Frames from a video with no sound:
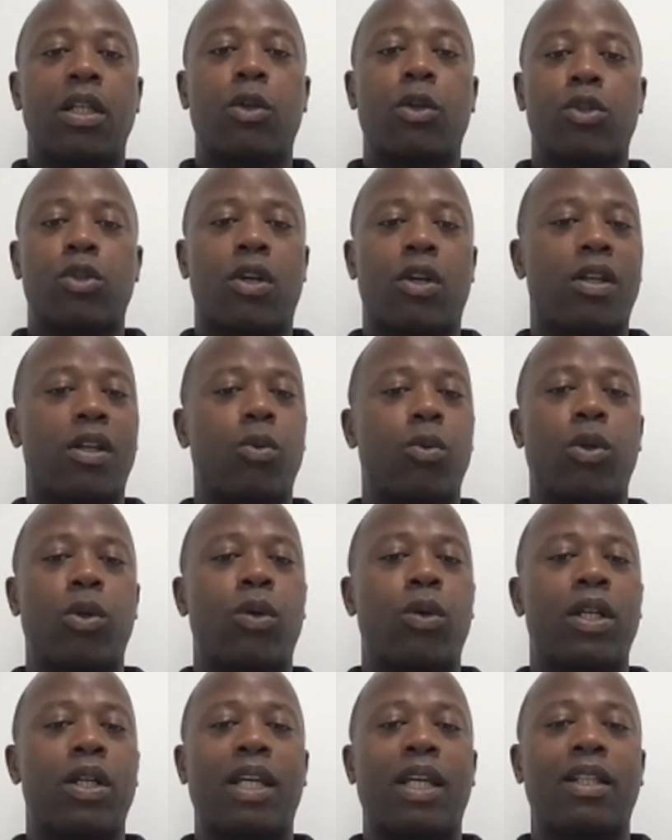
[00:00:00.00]
Certainly we
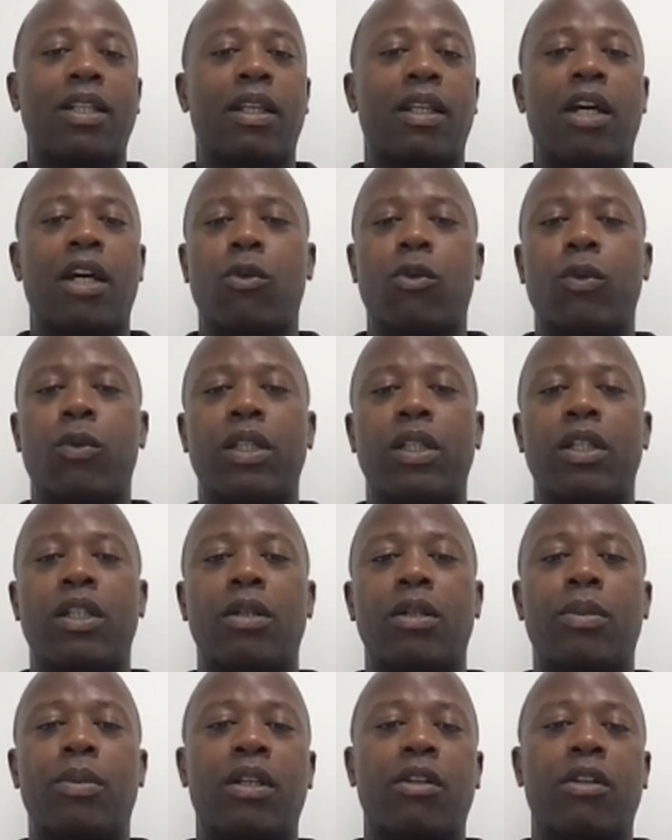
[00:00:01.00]
wasn't at the level we needed
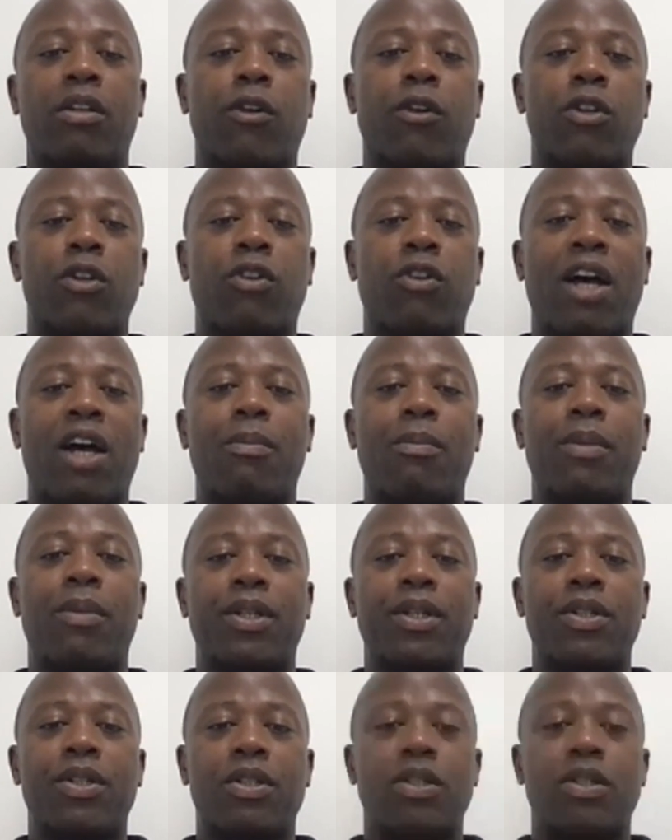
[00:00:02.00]
to be in the first 5
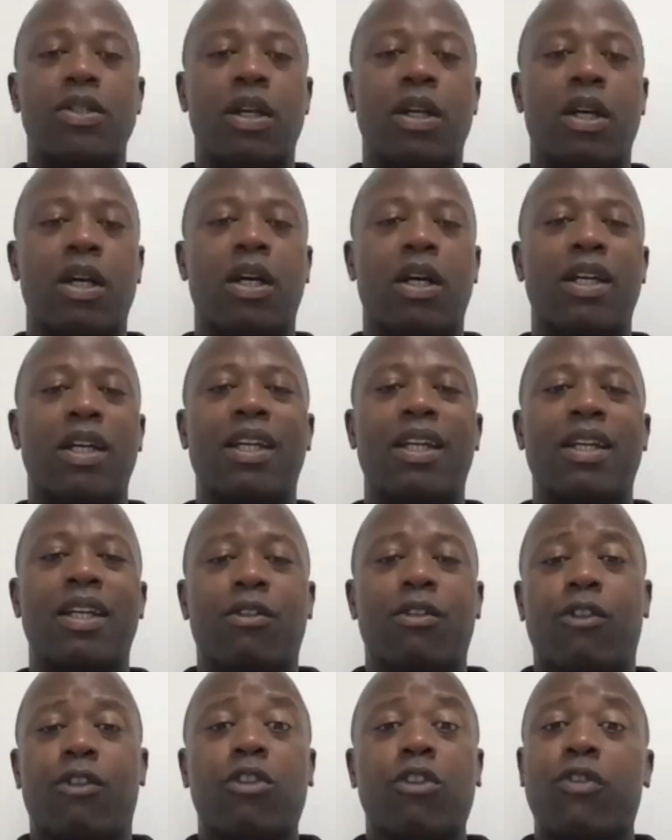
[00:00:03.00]
minutes. And
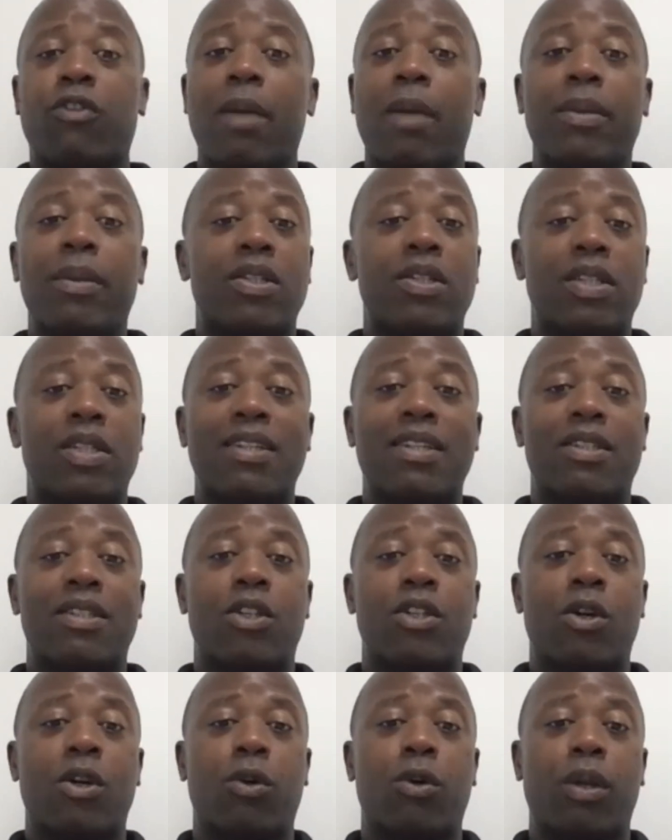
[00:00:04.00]
the first 5 minutes sets the
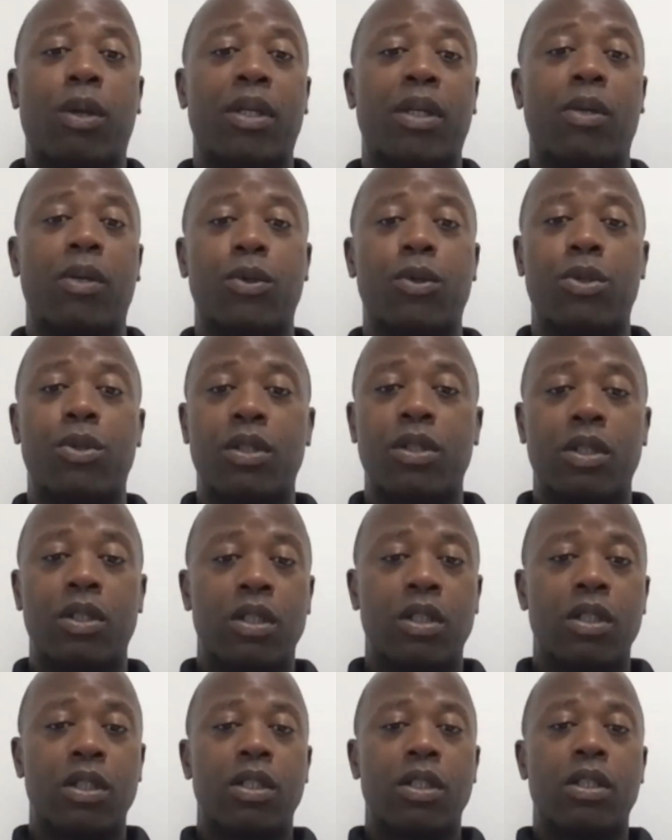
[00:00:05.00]
tone. I mean,
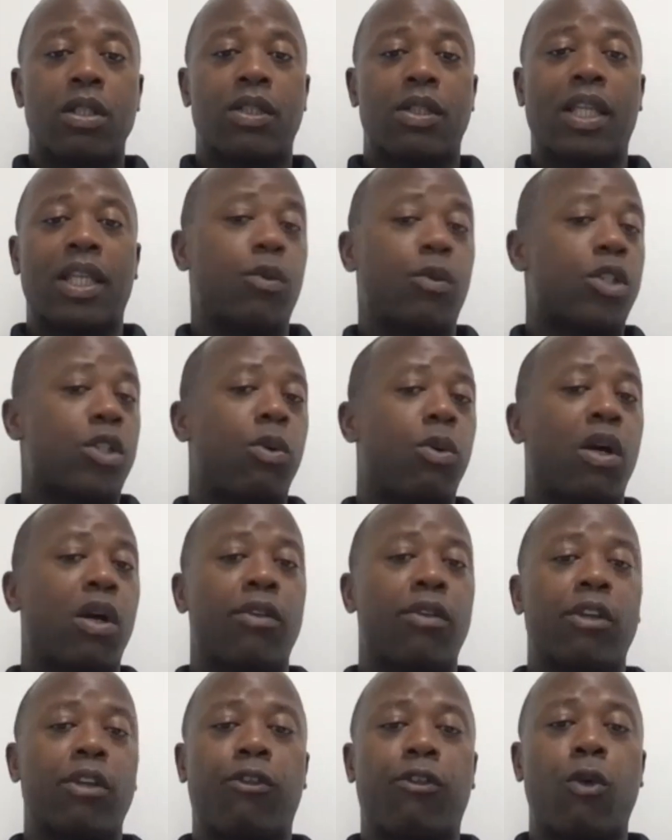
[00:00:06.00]
I think it was
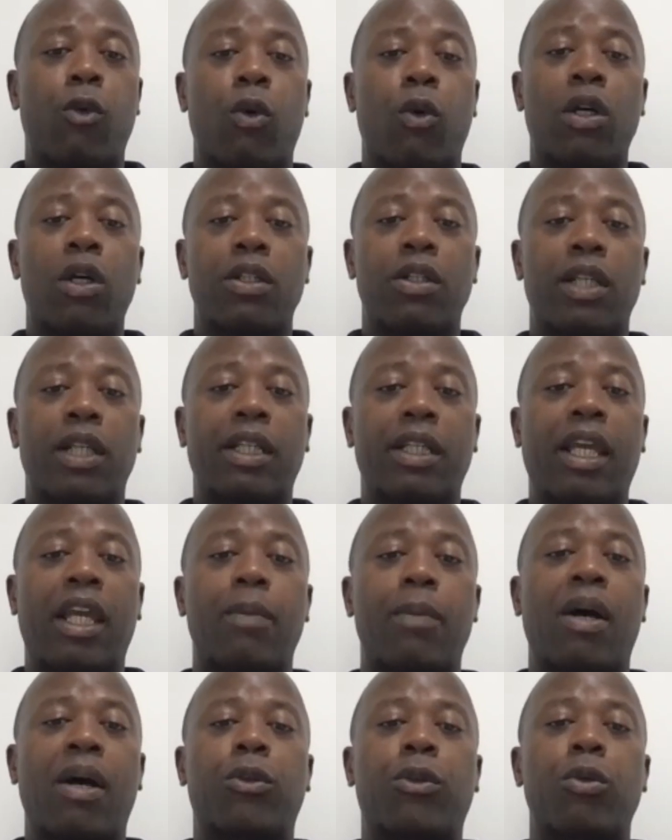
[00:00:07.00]
12-4. They
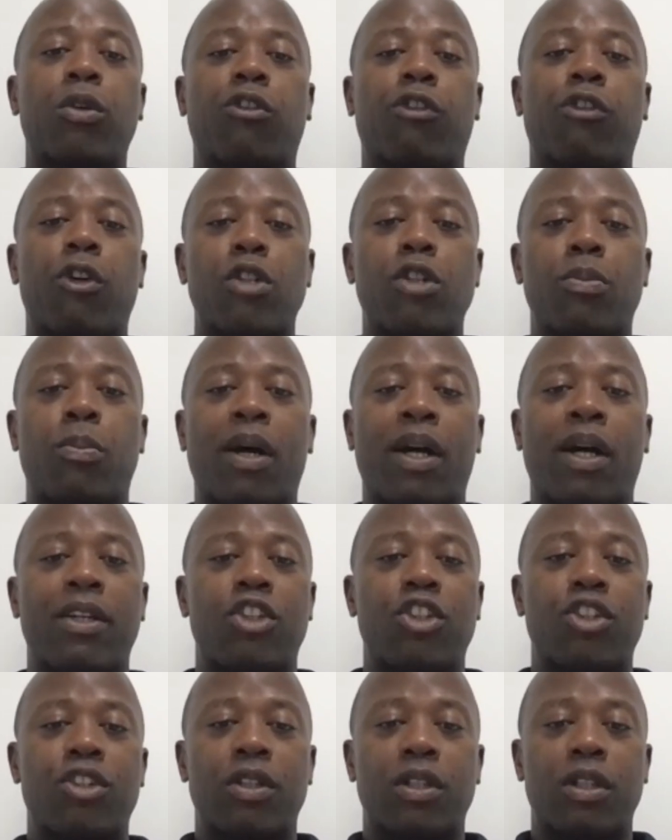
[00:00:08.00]
came out through the first
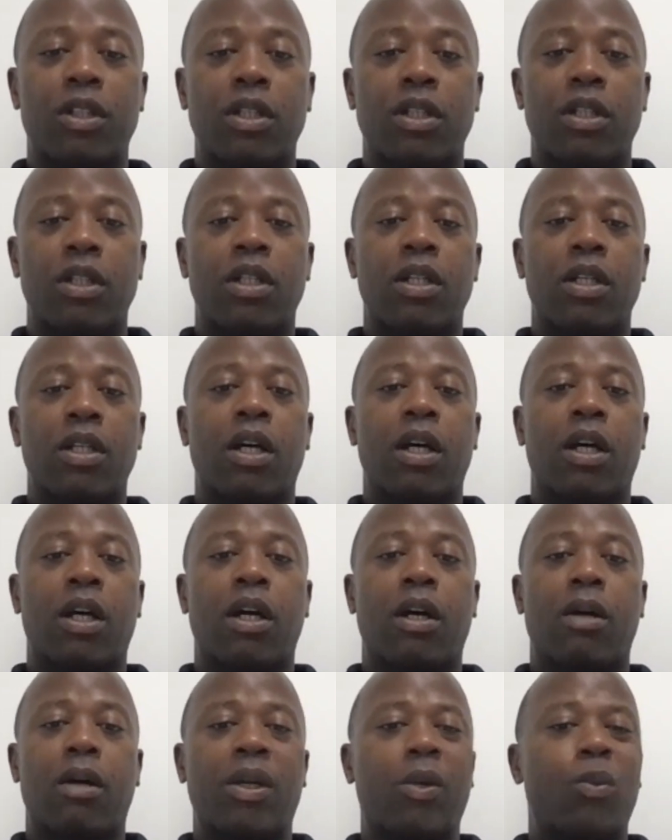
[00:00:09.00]
punch.
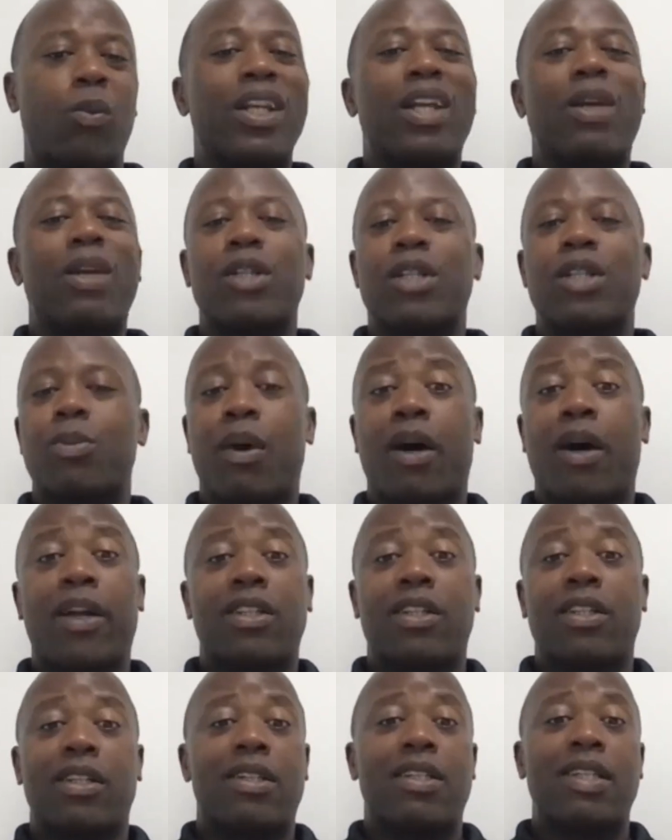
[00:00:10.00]
And we didn't respond
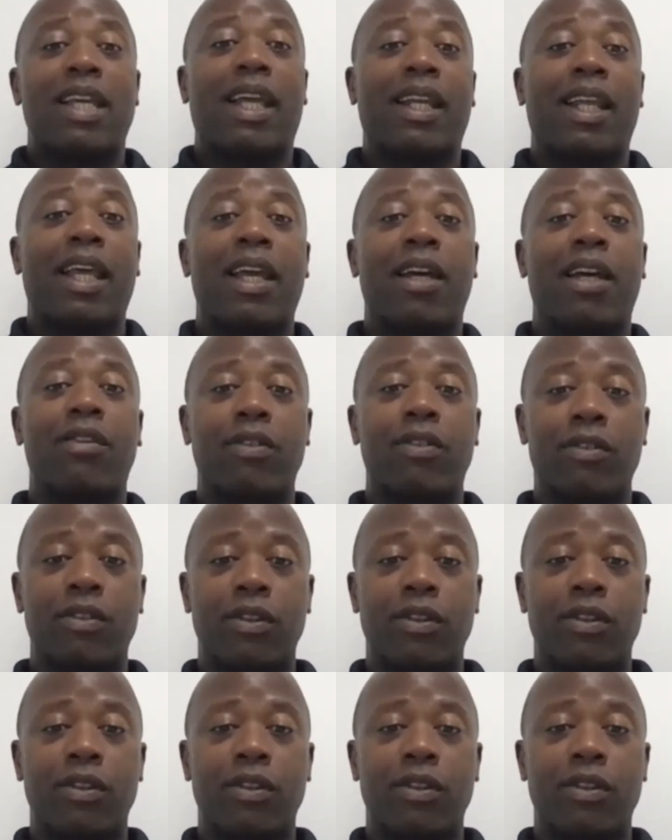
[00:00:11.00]
until the second half.